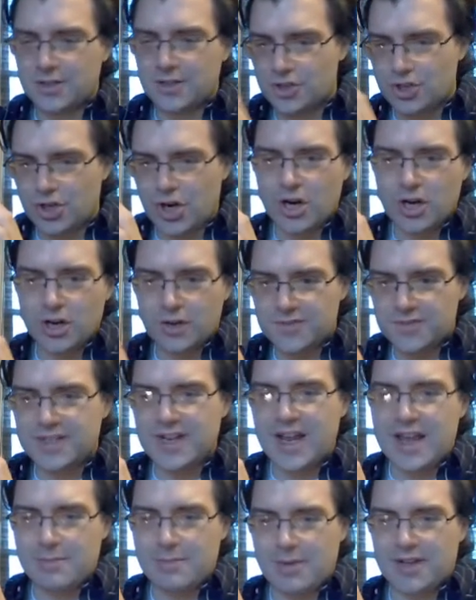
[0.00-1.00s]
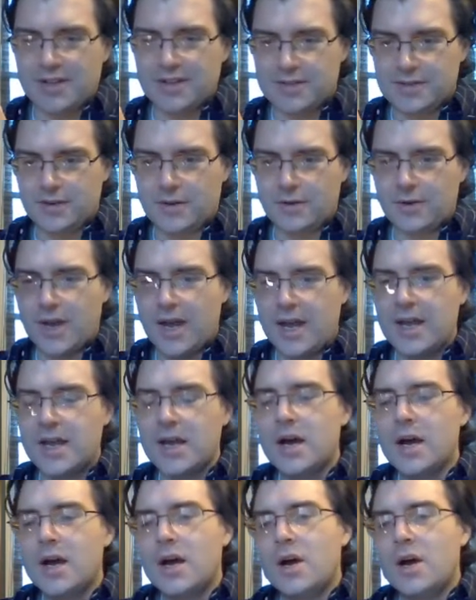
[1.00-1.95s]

a chunk of statements, okay?